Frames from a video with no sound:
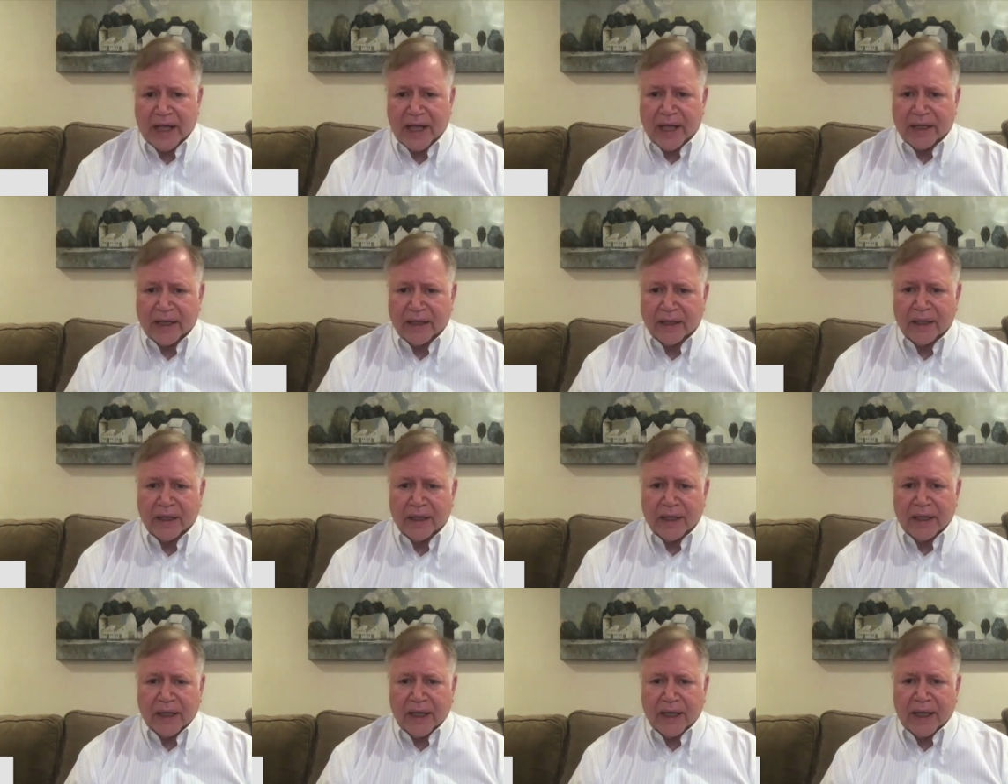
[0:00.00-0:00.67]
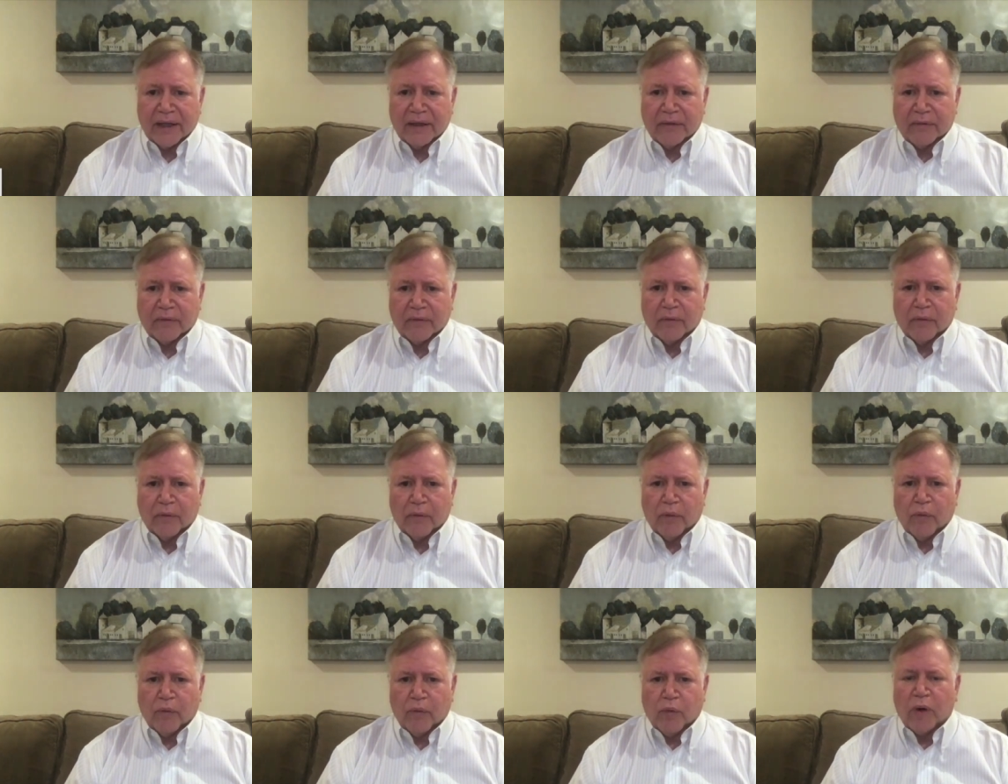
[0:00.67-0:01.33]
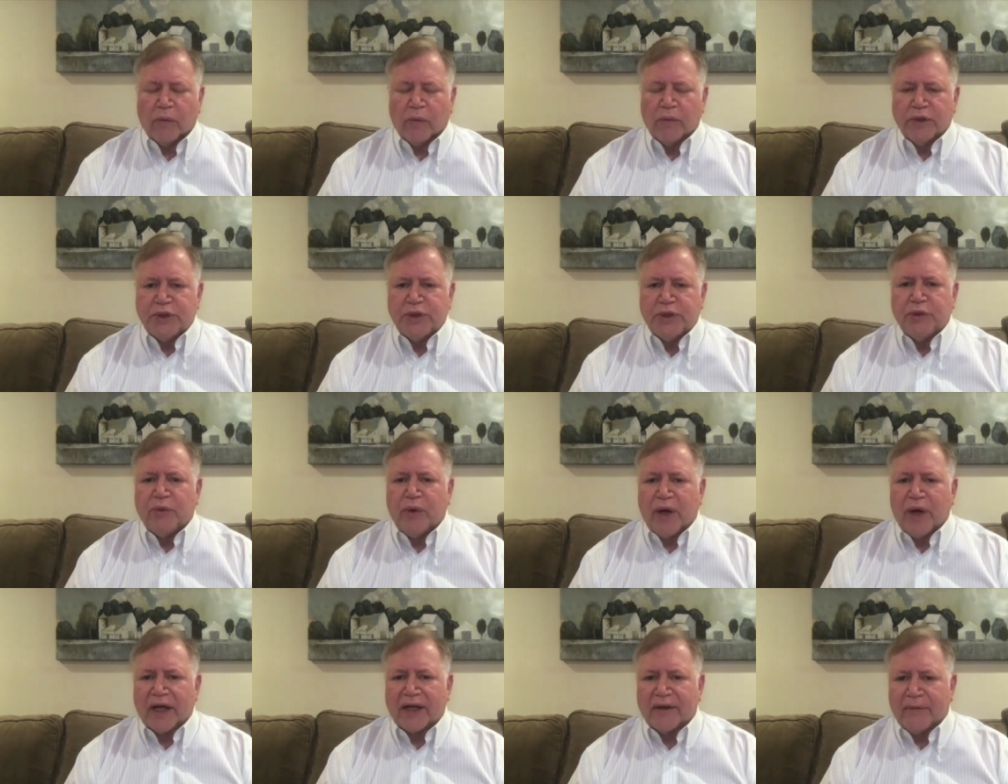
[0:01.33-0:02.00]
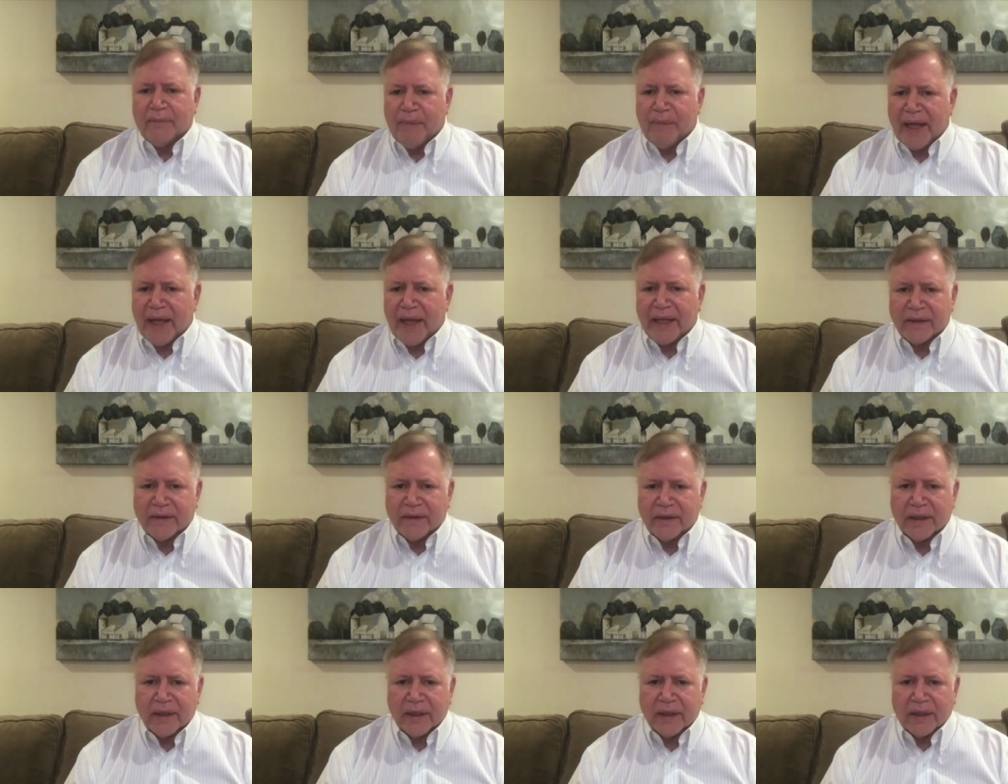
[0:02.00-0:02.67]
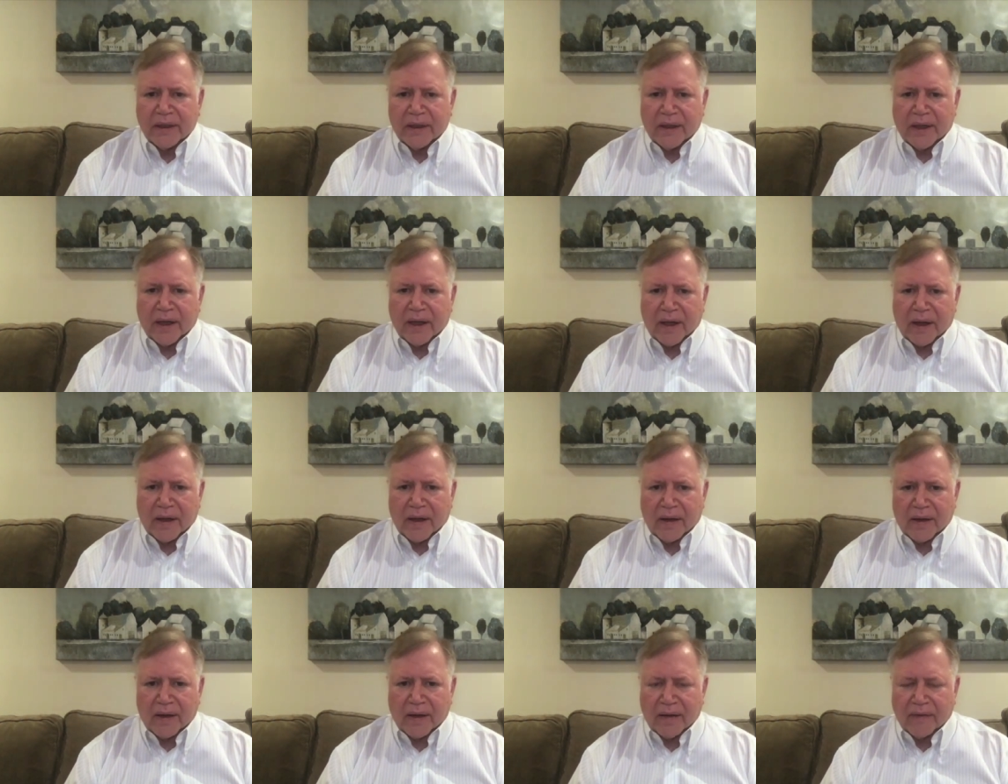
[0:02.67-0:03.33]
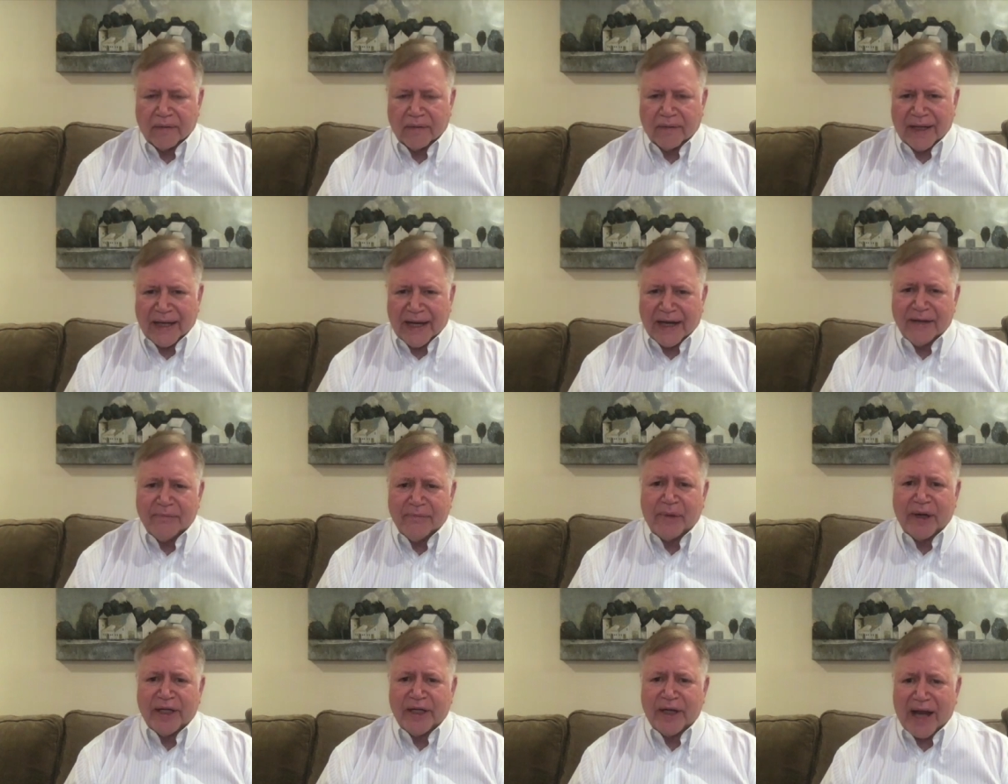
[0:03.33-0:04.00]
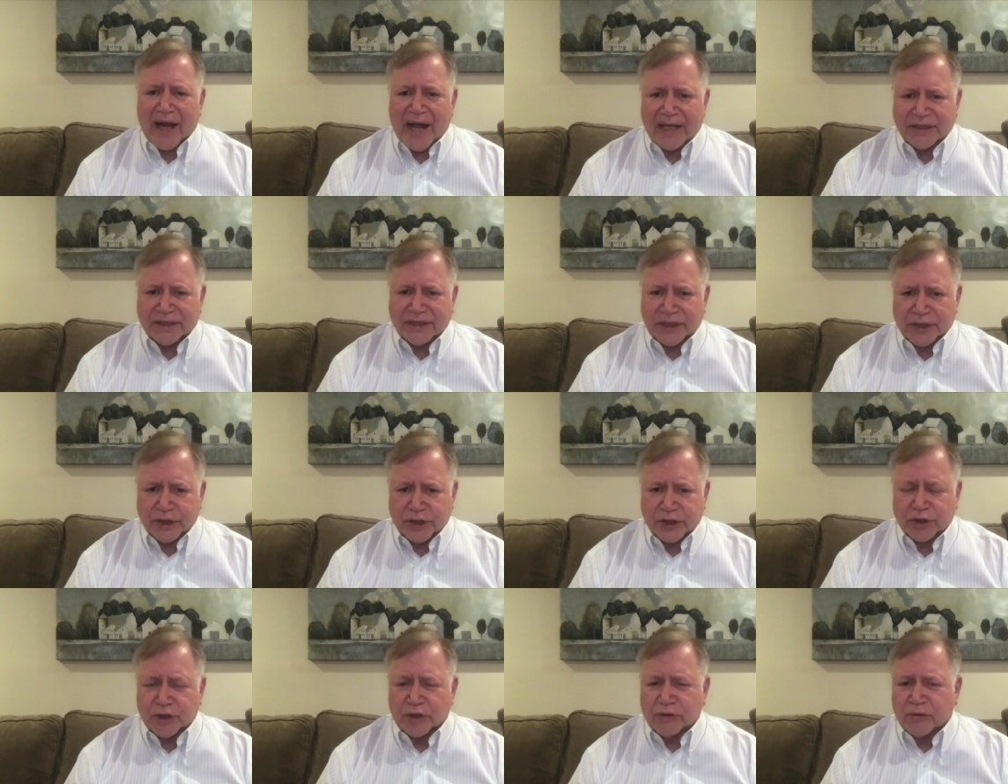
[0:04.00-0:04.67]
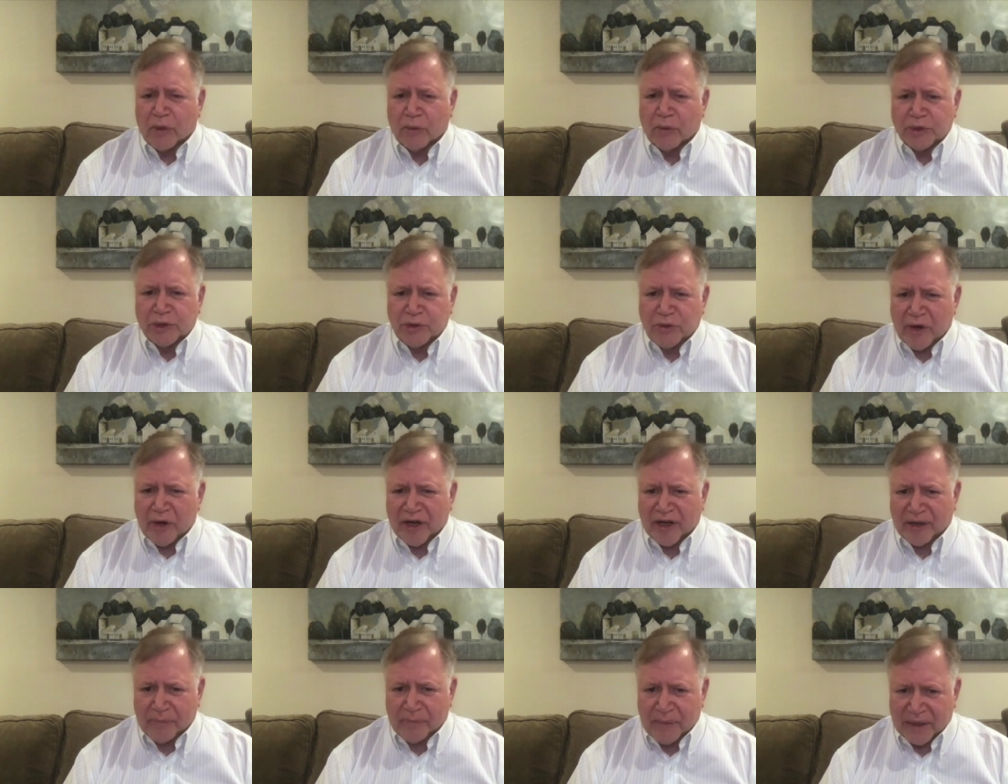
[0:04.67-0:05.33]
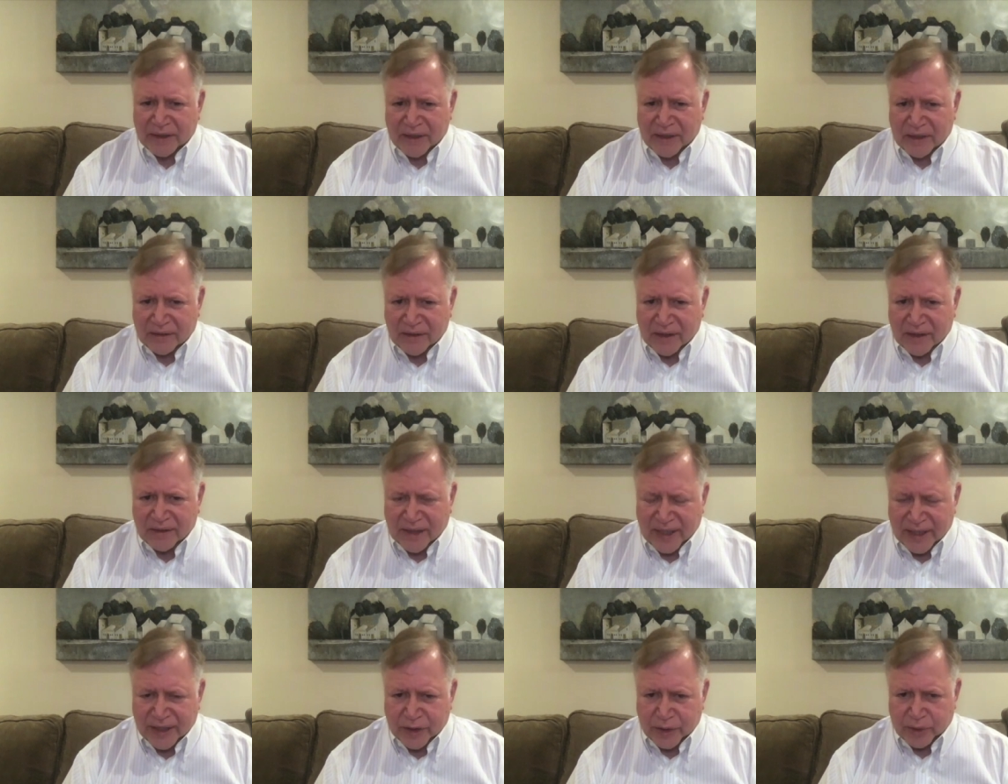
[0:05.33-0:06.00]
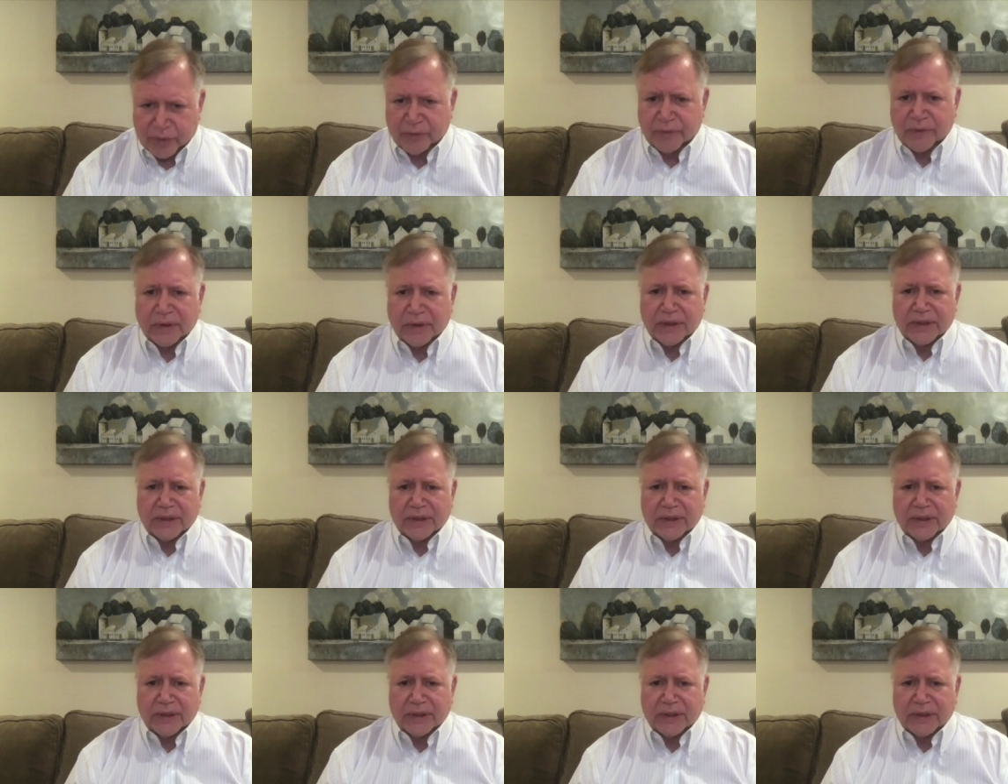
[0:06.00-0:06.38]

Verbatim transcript: And and what would you recommend uh, that anybody that has a concern? What would you recommend that, that they do?